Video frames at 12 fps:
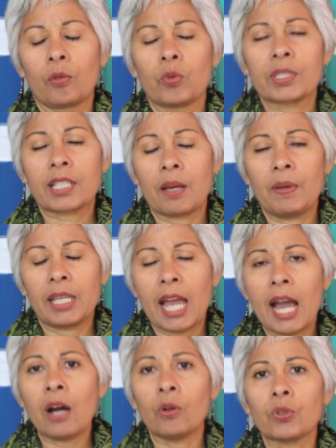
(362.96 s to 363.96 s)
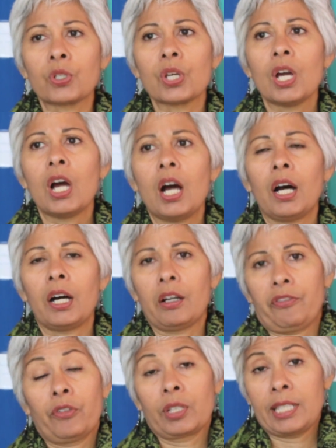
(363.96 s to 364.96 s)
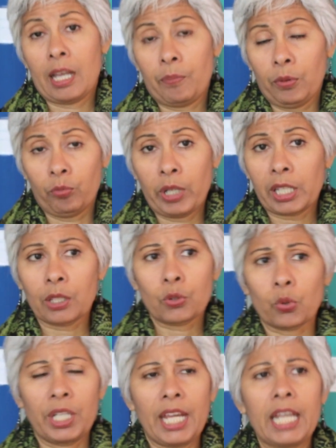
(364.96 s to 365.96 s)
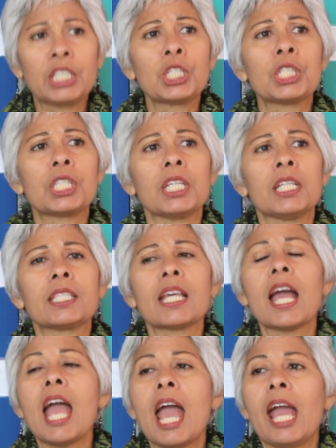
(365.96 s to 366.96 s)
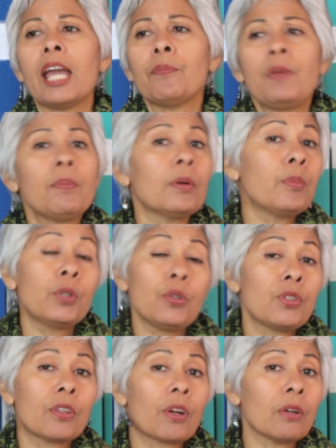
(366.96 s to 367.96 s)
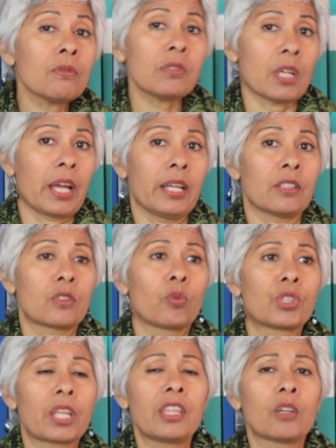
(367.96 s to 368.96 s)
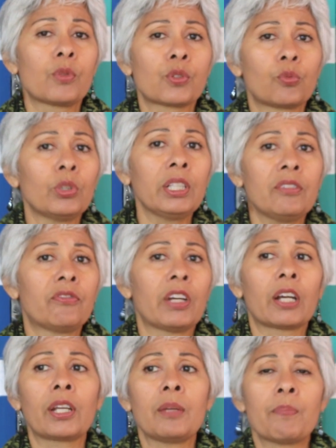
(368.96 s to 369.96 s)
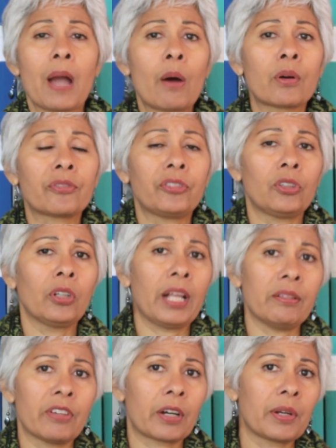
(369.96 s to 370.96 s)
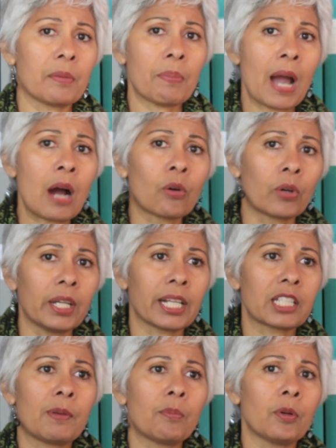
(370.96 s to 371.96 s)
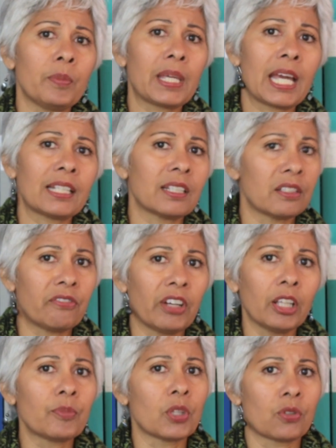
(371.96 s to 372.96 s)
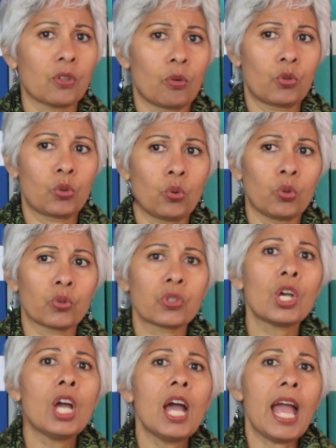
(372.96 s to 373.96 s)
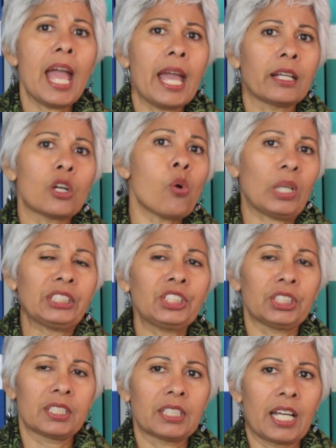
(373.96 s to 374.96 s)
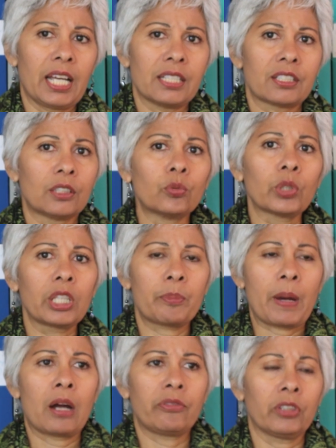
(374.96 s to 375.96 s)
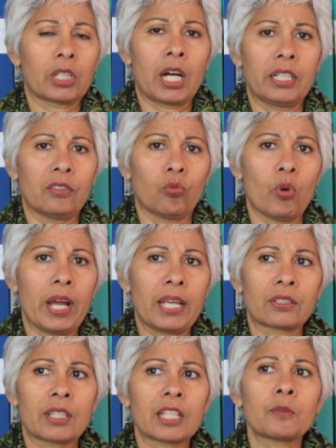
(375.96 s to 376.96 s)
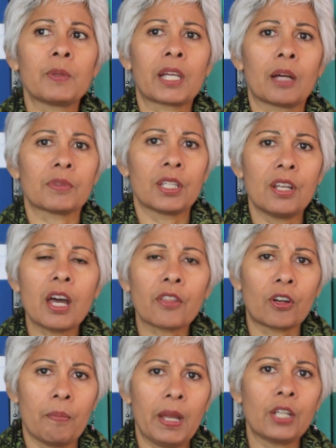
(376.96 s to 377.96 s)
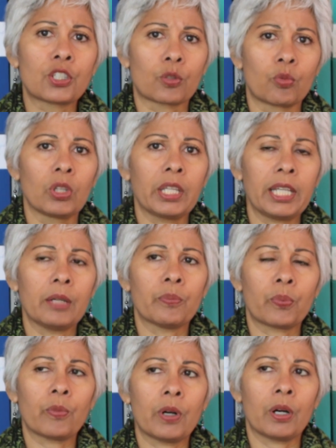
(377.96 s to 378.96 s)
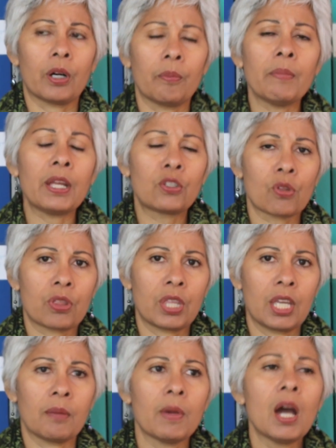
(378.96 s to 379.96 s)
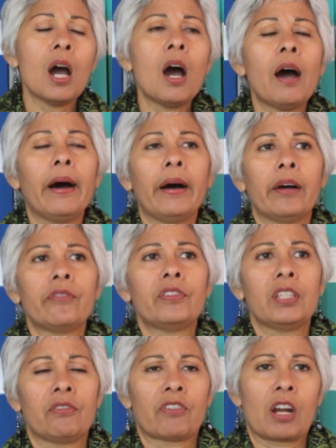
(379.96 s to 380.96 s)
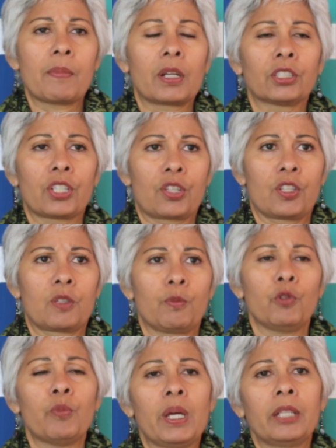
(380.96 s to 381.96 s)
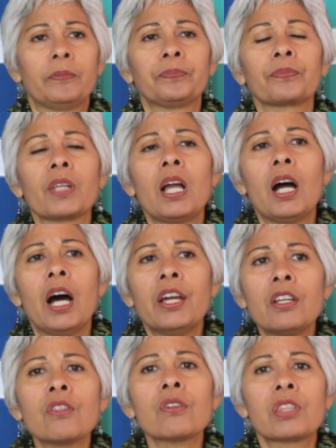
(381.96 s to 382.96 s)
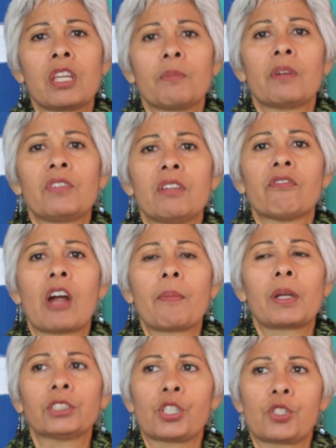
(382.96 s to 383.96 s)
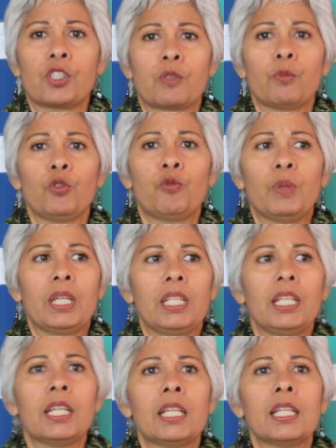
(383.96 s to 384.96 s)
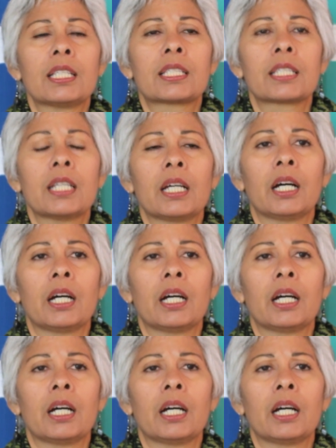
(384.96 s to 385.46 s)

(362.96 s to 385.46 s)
was coming out of, for example, regulatory agencies, and people producing their own science, which I think was really very powerful and very empowering as people began to develop those own tools and question science in a really powerful kind of way. So that becomes another major theme of the environmental justice movement. Another theme of the environmental justice movement is,